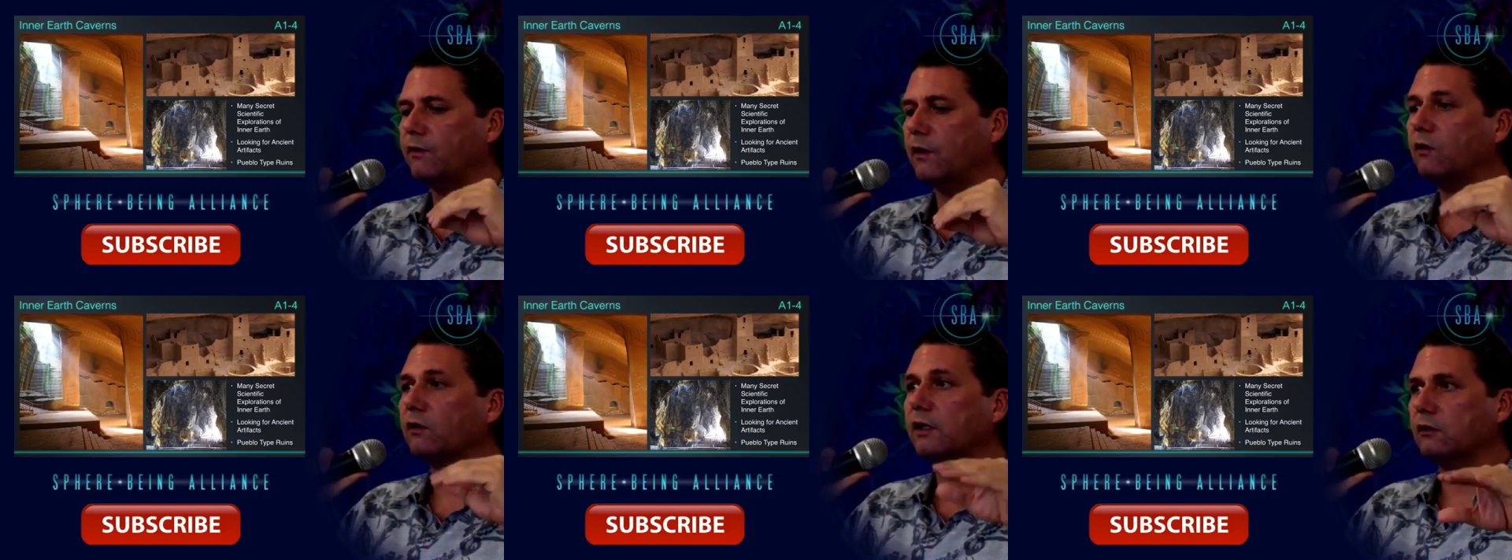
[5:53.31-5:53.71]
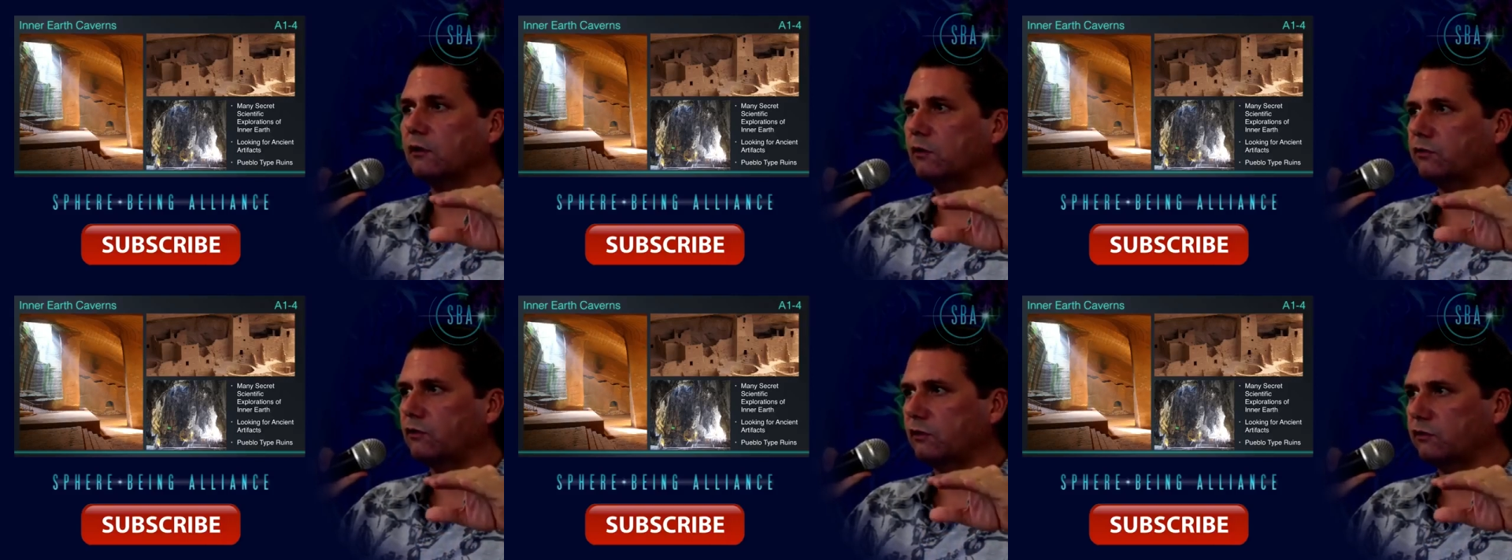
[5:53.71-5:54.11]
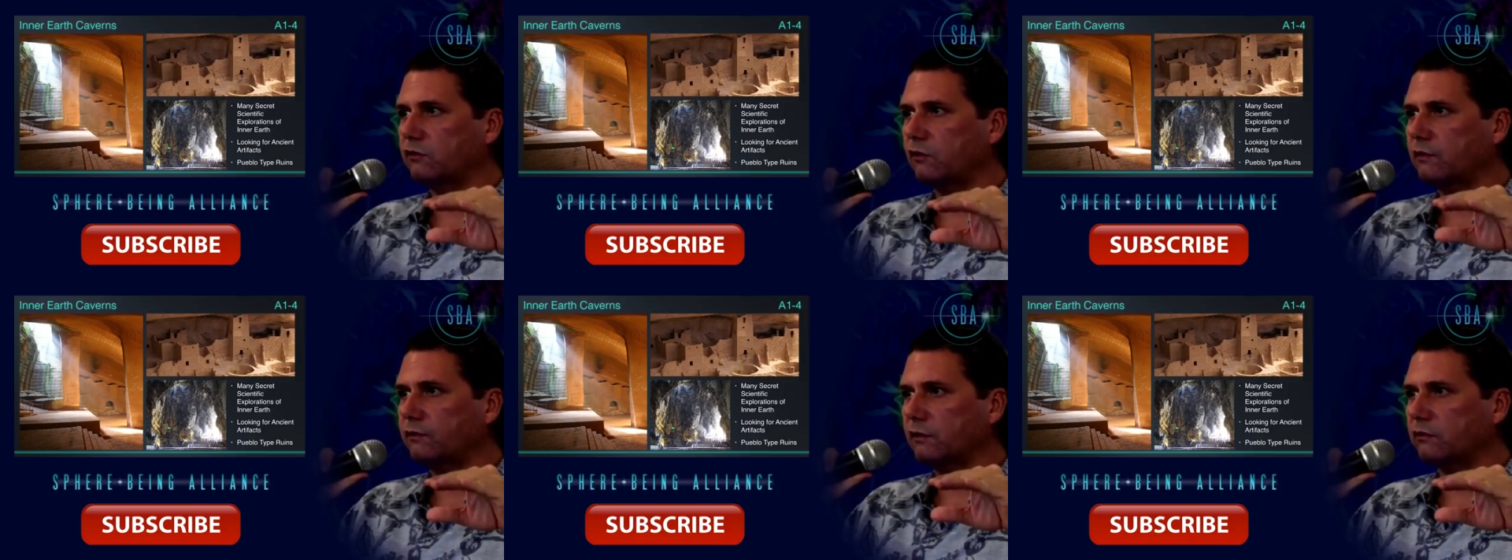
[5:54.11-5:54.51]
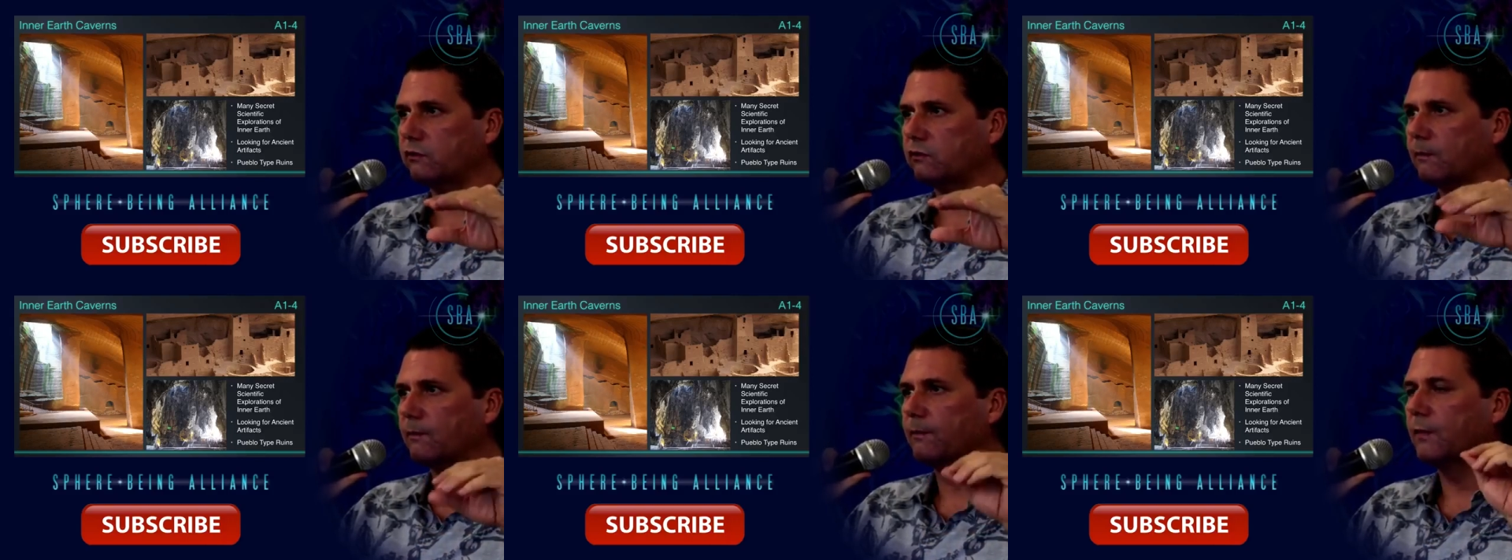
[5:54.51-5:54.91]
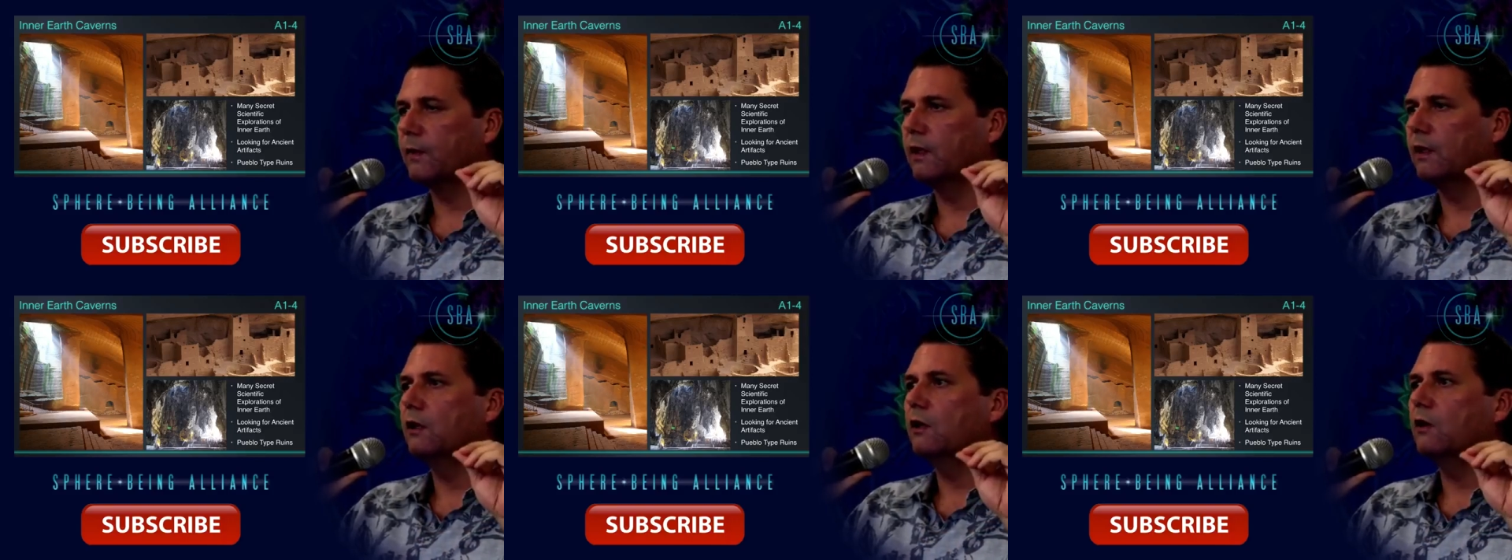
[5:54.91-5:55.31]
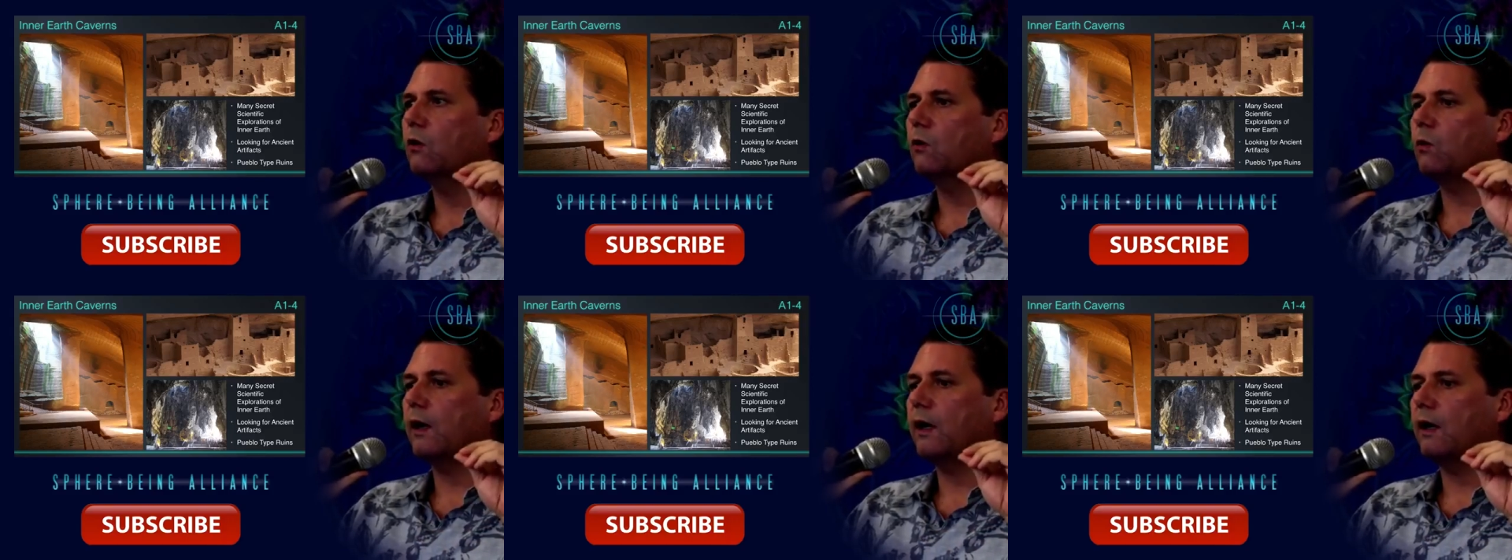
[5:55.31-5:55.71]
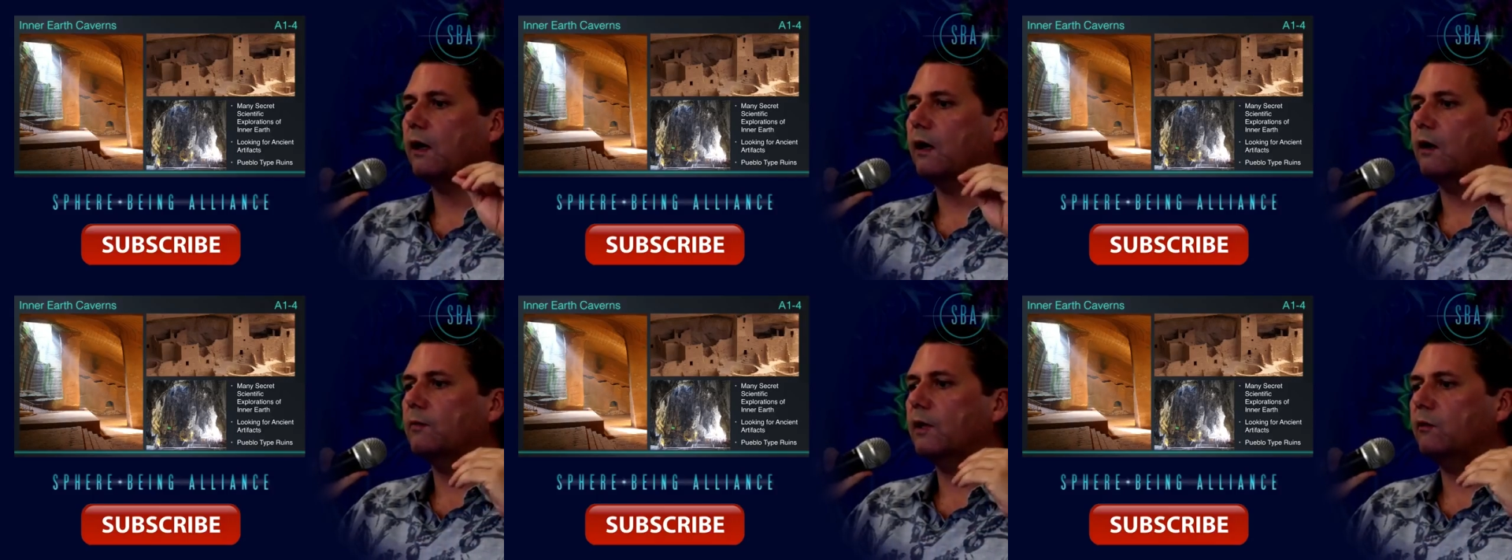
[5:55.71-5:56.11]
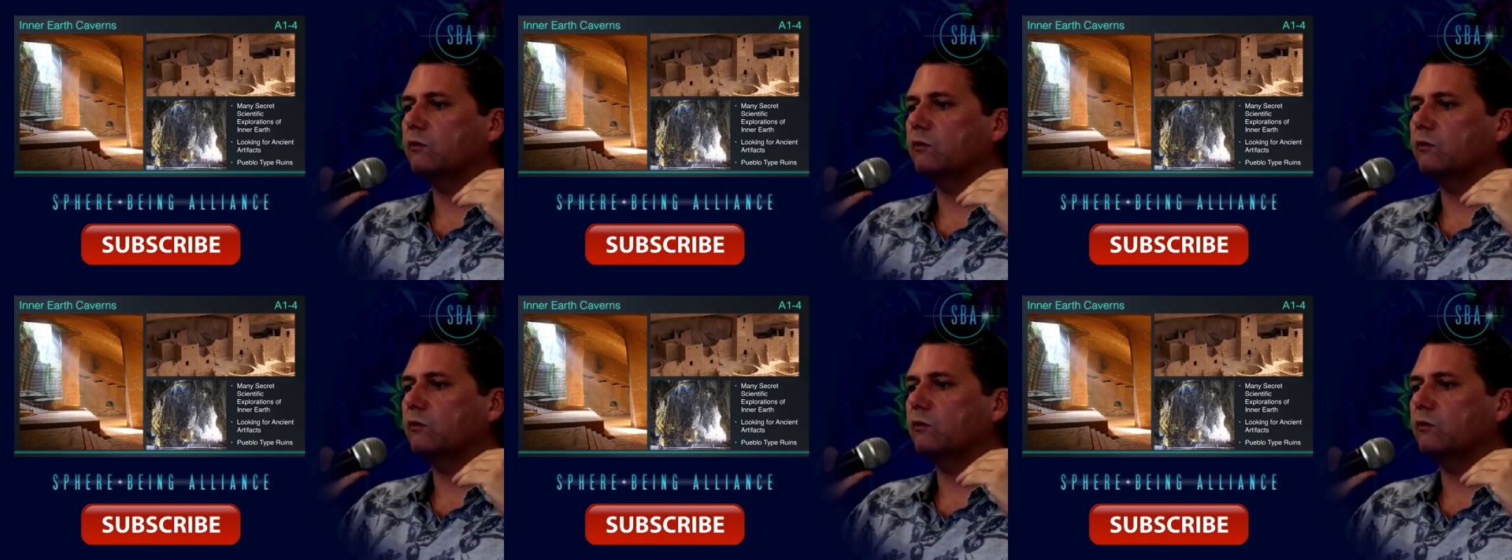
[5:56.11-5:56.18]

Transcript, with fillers: fairly close to the surface where